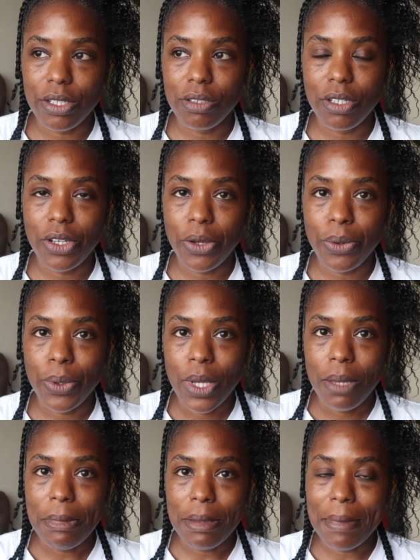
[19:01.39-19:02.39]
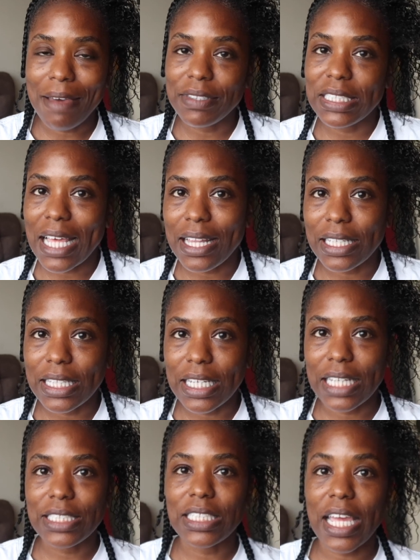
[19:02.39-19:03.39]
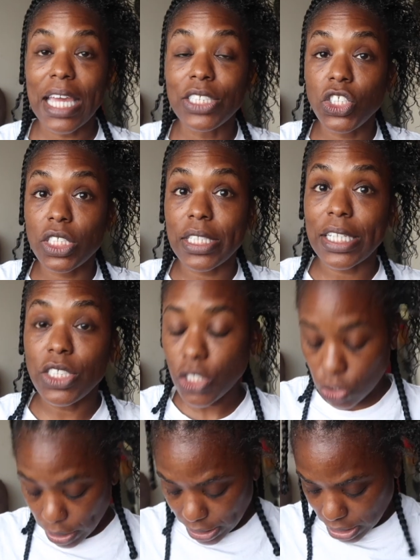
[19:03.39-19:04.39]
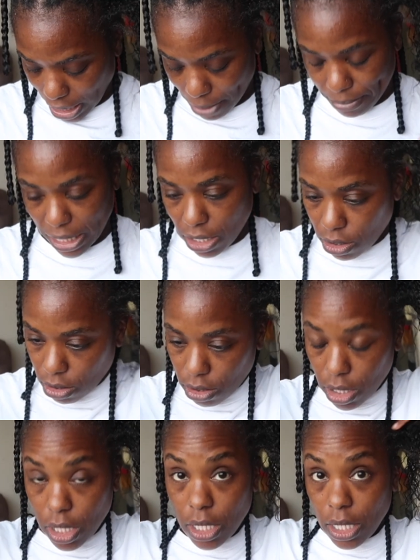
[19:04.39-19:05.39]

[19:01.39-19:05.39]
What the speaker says: and you know, maybe have a salad the next day, and just like stretch that meal.